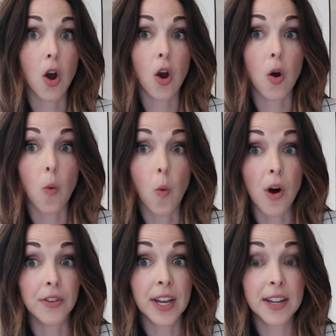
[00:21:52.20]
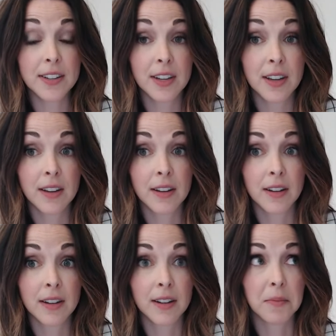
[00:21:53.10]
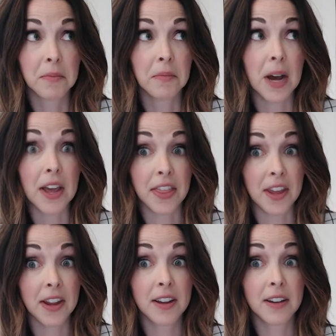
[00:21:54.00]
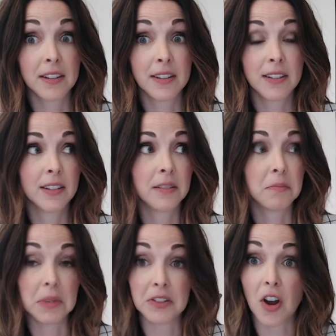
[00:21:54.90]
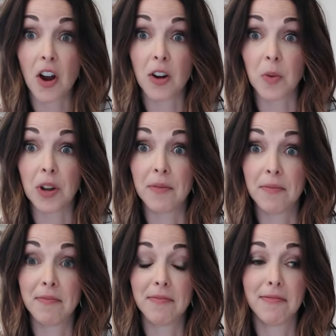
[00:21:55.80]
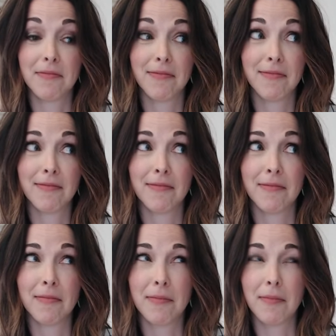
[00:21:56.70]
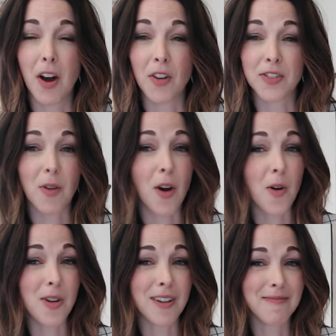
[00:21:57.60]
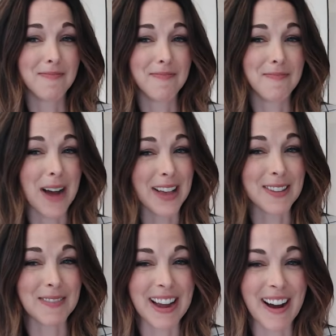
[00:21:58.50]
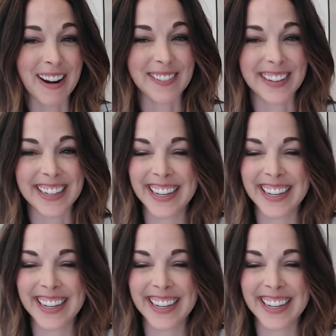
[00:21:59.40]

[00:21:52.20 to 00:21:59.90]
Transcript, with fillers: Walnut, I think, is a hardwood. Also oak, possibly a hardwood.